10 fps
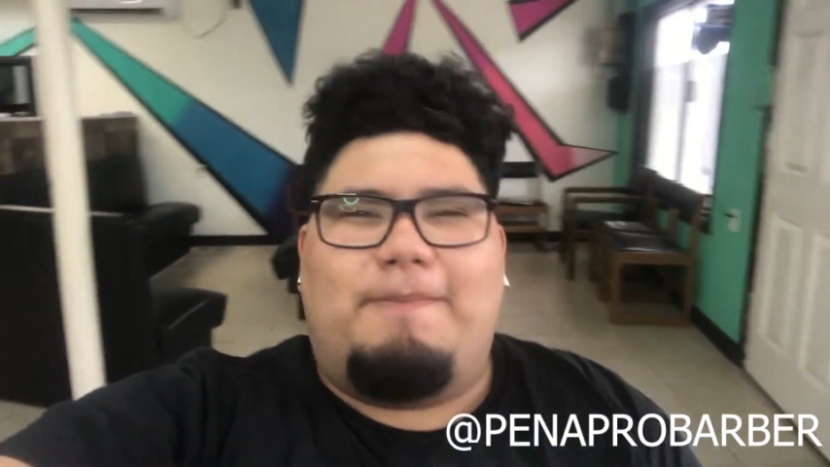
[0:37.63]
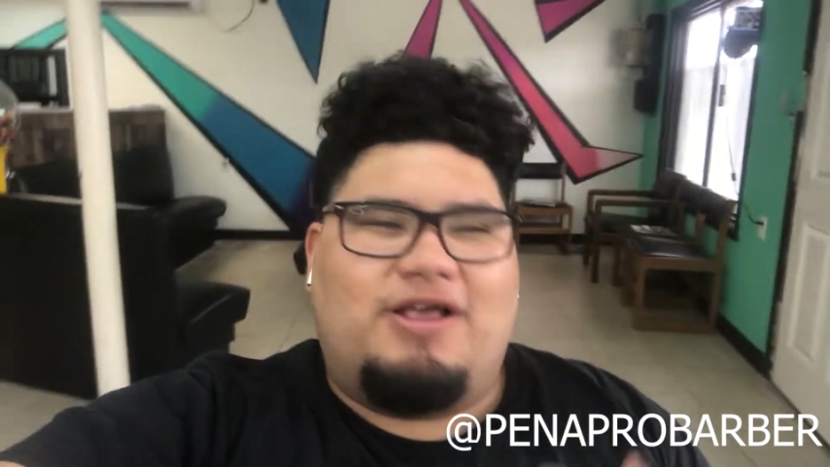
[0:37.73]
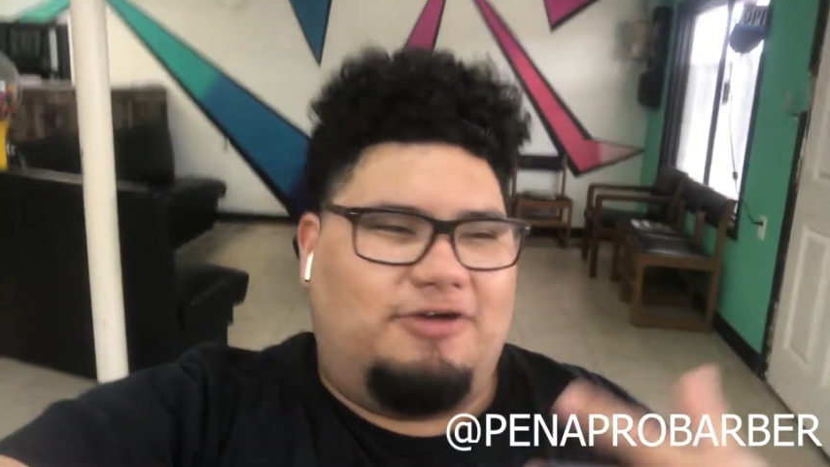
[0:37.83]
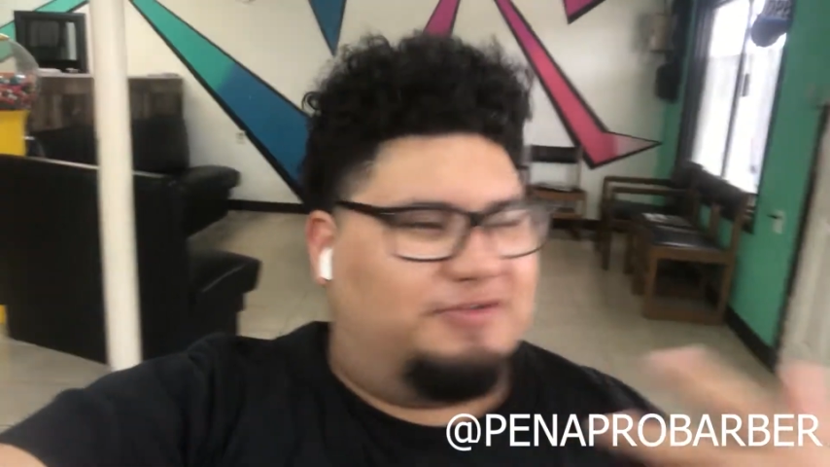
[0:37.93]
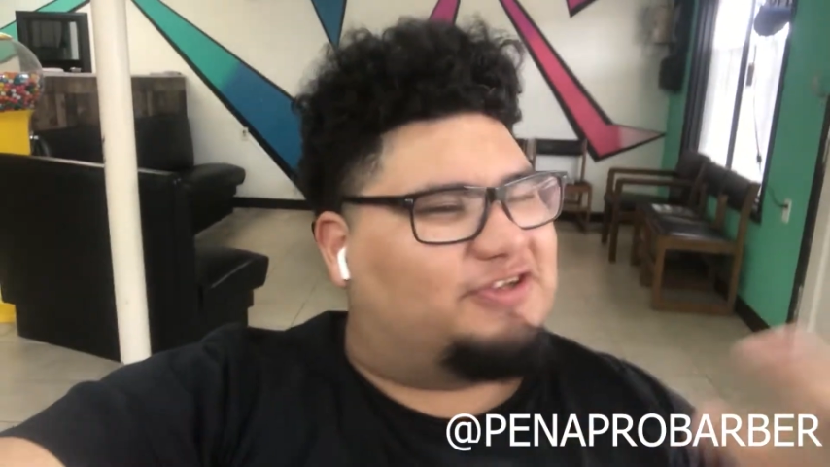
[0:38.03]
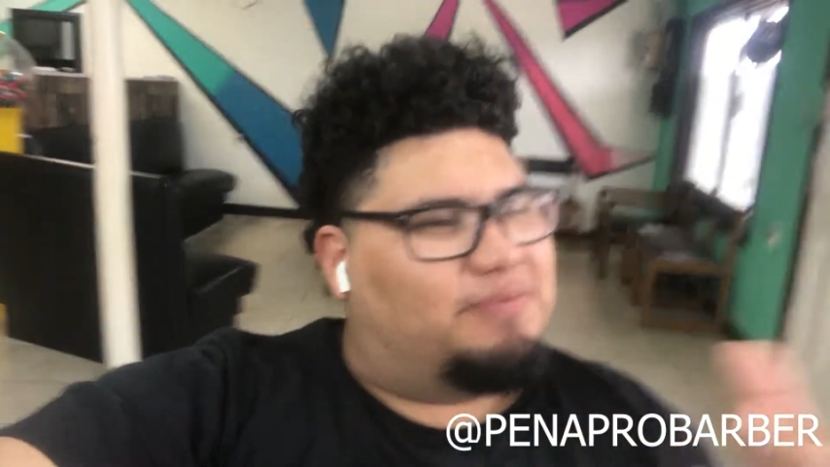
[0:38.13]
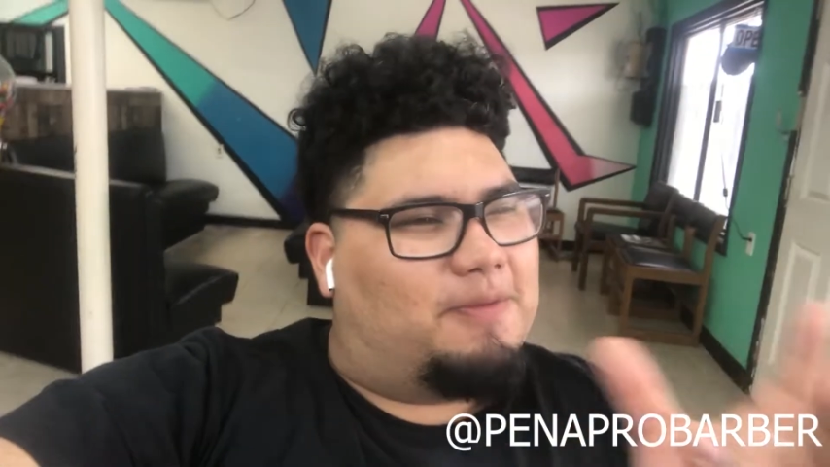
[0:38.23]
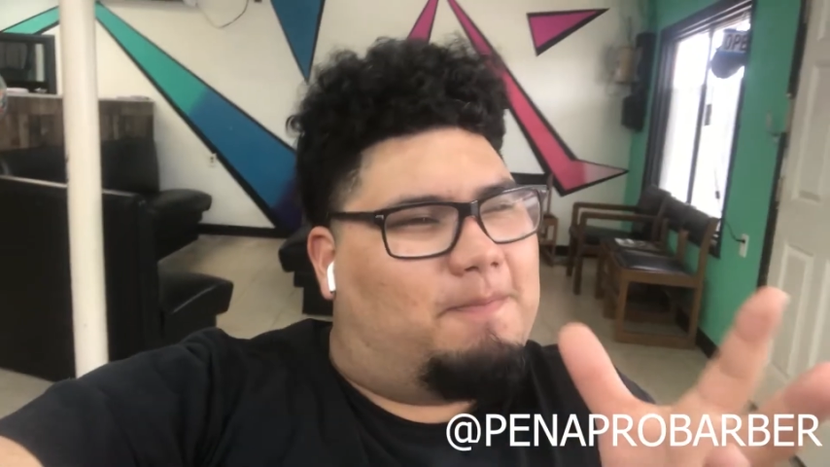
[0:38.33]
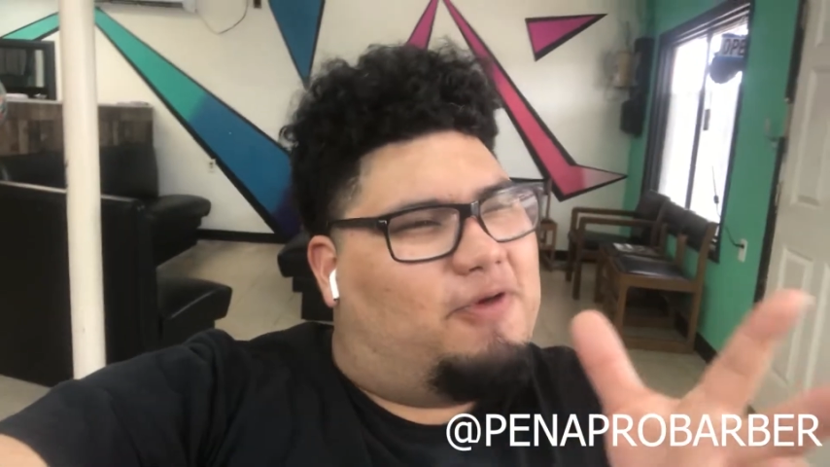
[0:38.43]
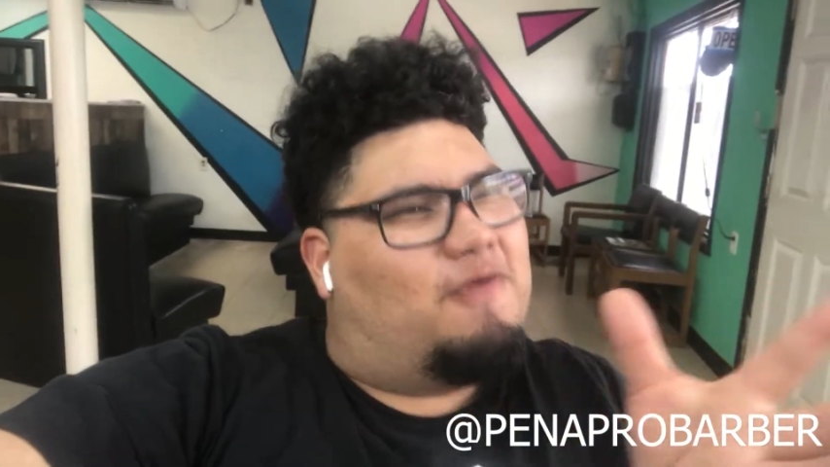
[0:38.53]
become
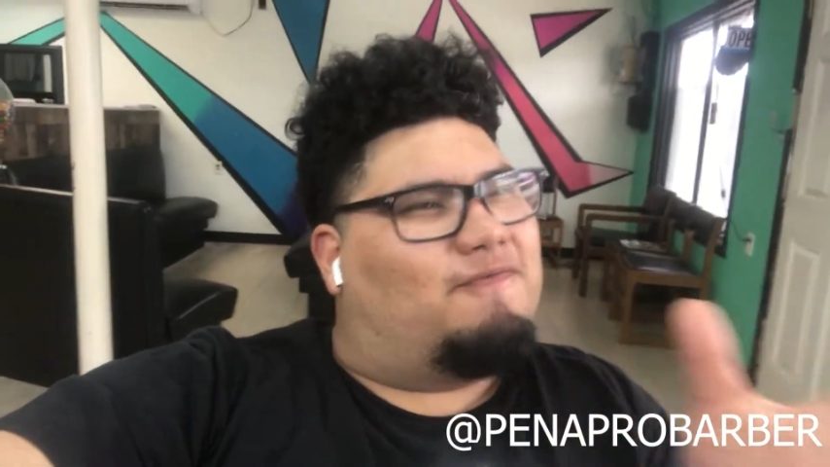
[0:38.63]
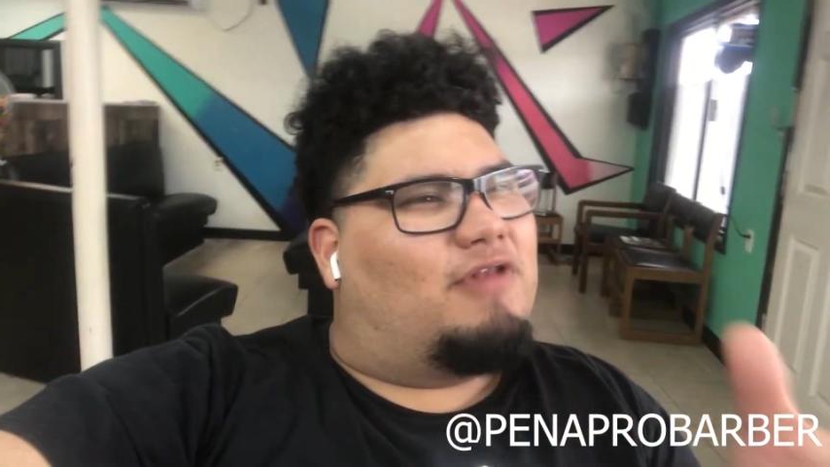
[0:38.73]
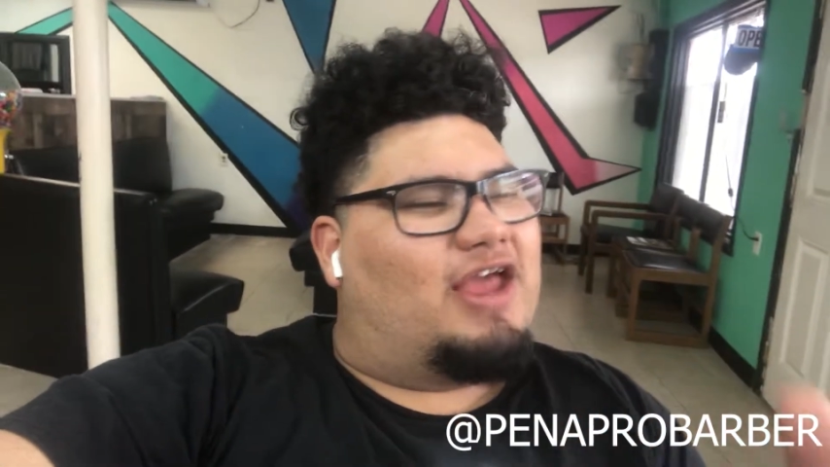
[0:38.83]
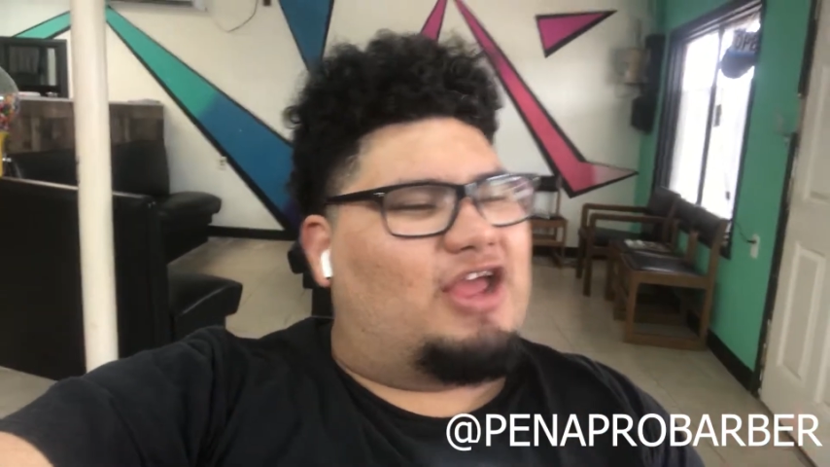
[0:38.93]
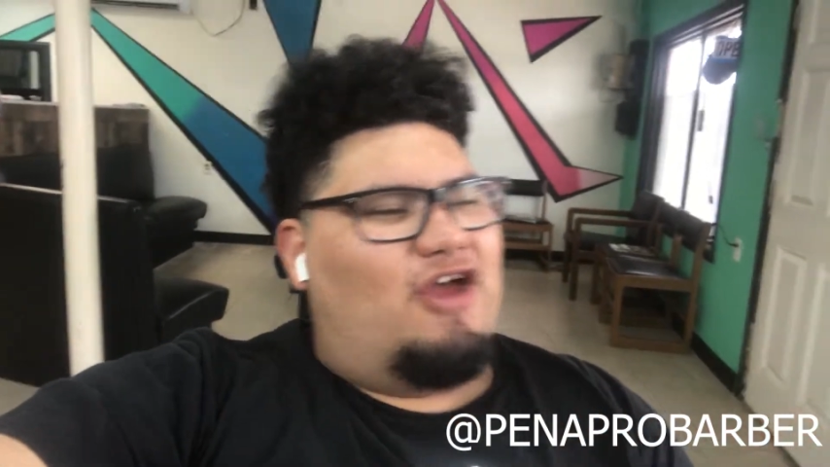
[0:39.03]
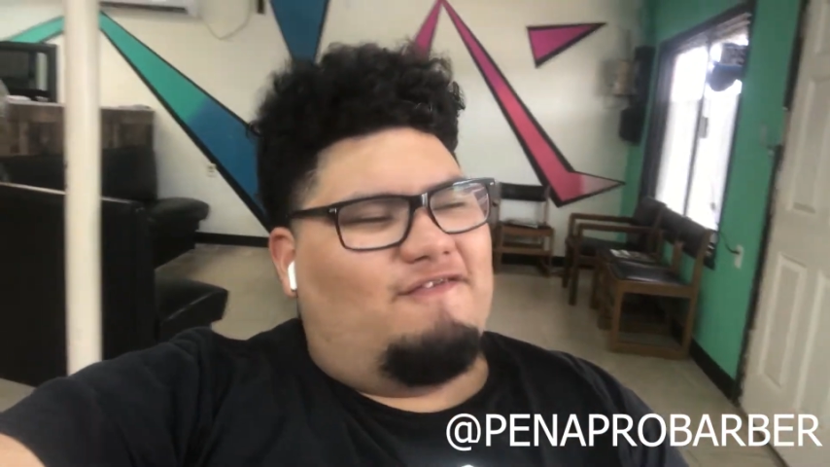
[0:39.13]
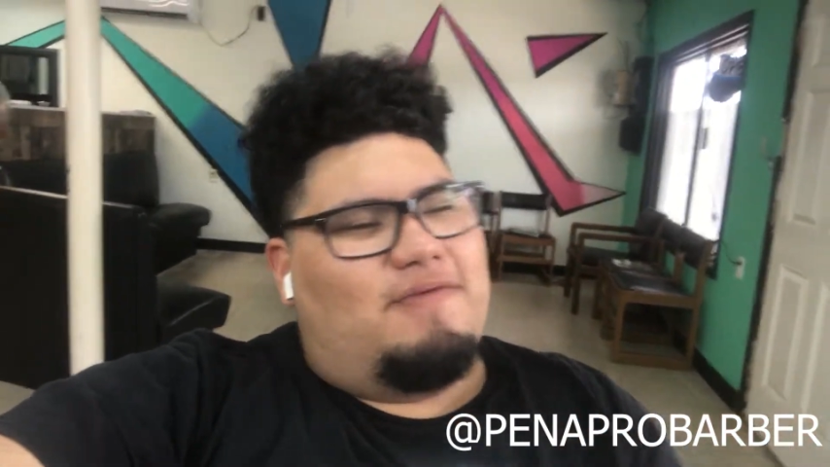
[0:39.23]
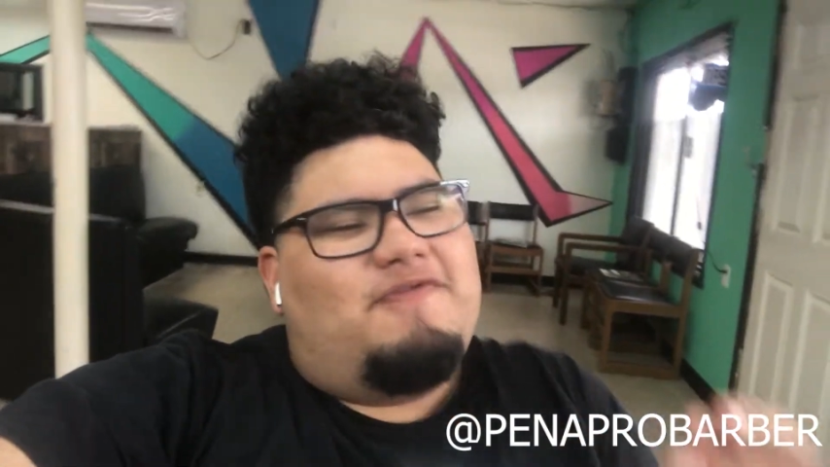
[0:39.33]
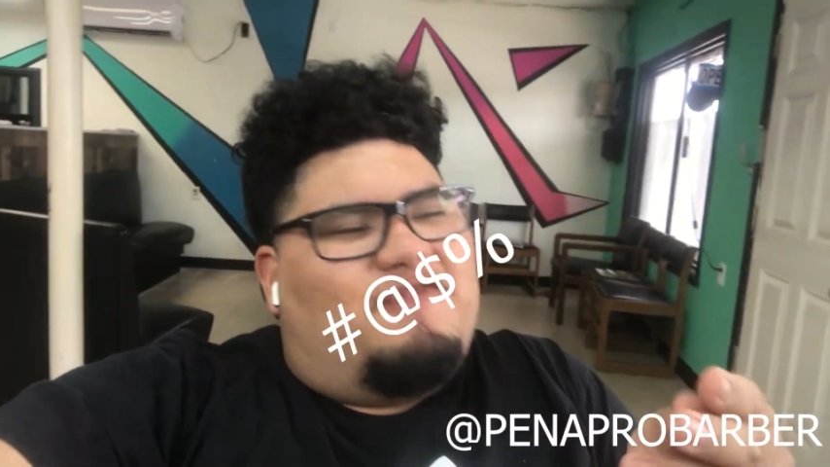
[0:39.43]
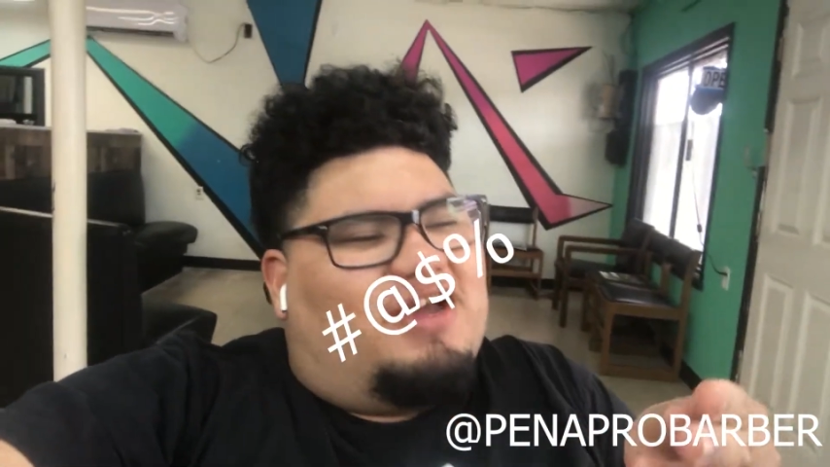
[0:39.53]
something beautiful, like
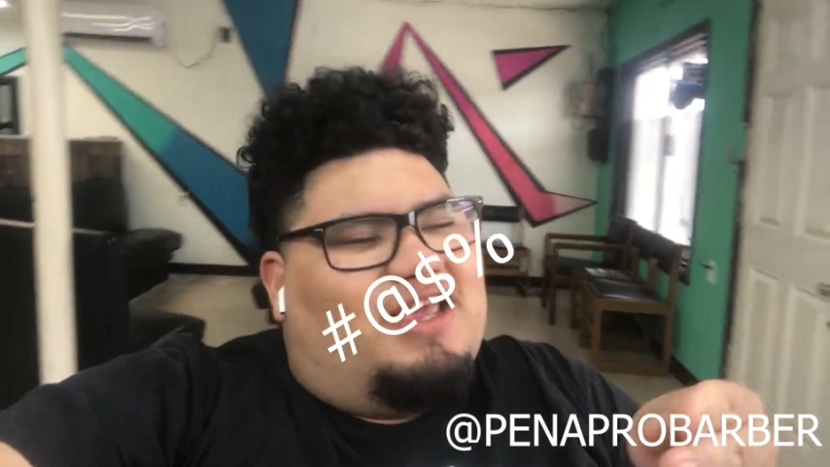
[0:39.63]
from a